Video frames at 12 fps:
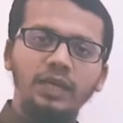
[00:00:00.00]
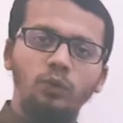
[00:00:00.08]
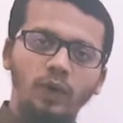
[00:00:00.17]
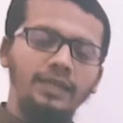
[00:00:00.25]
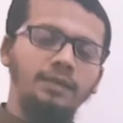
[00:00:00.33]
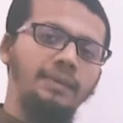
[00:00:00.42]

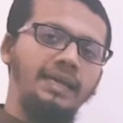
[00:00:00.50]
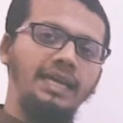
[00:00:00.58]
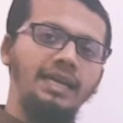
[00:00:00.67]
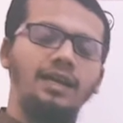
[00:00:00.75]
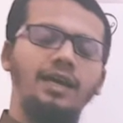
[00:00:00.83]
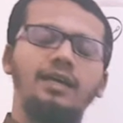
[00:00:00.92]
one
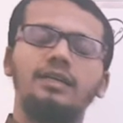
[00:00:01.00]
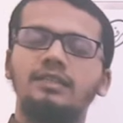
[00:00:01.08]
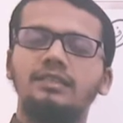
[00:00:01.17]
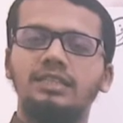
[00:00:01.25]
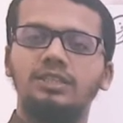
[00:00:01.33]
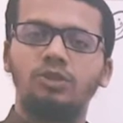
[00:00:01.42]
male
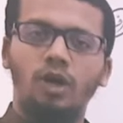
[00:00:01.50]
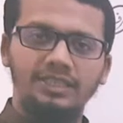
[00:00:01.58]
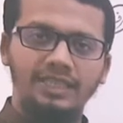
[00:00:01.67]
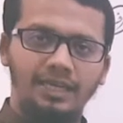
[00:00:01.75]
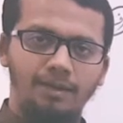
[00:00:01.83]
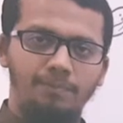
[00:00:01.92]
did not
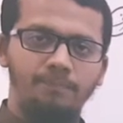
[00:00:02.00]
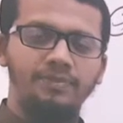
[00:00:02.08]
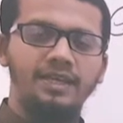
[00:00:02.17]
help.